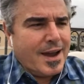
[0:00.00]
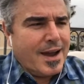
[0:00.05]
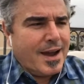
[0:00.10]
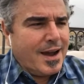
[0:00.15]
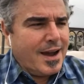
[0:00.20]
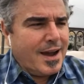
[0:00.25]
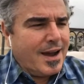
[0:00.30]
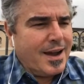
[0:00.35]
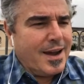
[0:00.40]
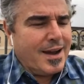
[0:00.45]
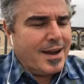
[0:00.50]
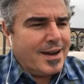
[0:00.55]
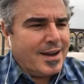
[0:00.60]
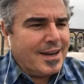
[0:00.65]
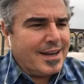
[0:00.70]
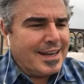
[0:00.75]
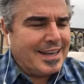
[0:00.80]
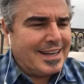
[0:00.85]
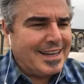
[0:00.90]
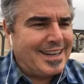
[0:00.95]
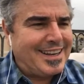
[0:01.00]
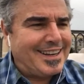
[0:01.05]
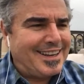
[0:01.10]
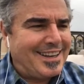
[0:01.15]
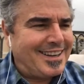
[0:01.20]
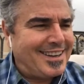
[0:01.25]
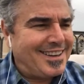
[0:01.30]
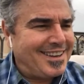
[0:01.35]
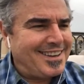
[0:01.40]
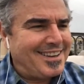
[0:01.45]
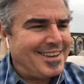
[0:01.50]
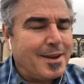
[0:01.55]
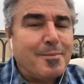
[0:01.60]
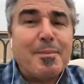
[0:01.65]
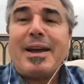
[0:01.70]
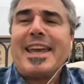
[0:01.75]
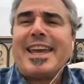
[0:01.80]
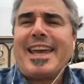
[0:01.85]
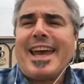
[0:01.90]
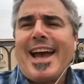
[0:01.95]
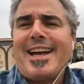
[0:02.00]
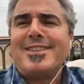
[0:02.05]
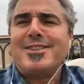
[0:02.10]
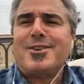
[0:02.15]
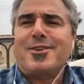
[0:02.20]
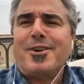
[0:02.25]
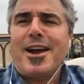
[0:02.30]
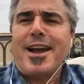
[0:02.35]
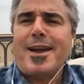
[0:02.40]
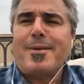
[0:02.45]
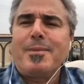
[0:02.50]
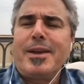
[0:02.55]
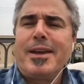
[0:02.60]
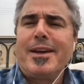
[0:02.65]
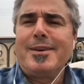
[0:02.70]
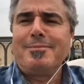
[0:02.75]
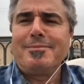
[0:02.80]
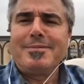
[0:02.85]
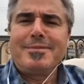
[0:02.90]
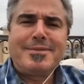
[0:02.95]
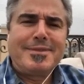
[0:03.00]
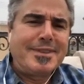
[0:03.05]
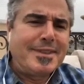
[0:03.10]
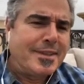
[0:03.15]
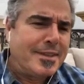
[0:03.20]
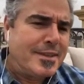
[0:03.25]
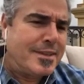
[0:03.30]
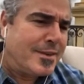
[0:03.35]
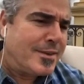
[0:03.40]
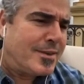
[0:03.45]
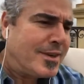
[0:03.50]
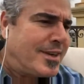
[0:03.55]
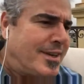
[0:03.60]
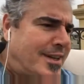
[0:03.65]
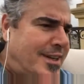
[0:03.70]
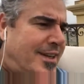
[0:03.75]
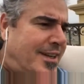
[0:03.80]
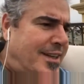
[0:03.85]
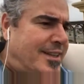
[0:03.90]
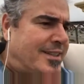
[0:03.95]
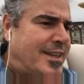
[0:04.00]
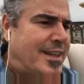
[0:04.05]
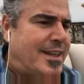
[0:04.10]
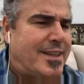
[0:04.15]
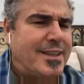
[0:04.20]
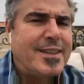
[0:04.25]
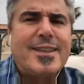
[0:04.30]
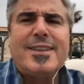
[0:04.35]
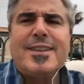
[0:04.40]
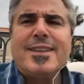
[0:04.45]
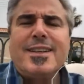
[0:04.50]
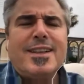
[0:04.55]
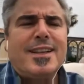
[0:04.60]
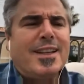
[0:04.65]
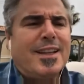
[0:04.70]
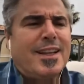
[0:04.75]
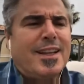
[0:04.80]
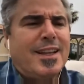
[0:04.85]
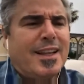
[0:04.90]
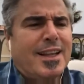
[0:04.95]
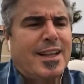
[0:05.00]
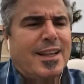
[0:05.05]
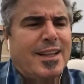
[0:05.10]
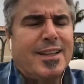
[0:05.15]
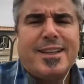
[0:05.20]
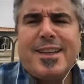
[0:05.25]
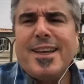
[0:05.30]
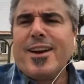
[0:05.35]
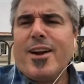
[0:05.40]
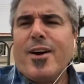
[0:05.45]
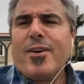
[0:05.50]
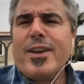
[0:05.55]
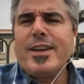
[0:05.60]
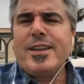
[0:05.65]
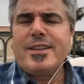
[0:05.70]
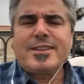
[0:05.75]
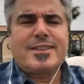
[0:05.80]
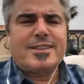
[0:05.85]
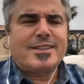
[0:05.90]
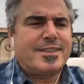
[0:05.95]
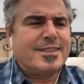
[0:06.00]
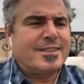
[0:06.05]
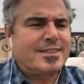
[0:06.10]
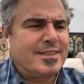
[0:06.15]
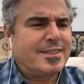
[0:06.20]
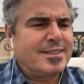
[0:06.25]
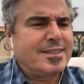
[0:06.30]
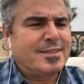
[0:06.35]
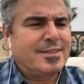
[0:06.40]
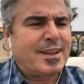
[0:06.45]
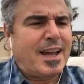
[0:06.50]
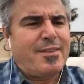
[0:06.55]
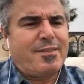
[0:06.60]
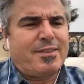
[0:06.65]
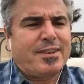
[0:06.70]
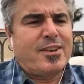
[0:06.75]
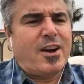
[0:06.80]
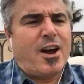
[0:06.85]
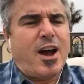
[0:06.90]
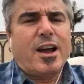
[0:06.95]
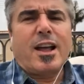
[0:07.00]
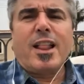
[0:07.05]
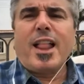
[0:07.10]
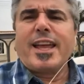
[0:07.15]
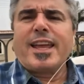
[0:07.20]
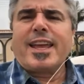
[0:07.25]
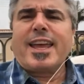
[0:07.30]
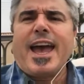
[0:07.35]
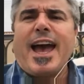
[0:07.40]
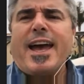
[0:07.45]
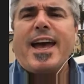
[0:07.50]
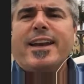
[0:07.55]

Uh, my cat's cracked me up. He's uh, you know, he's. I have a dog-like cat.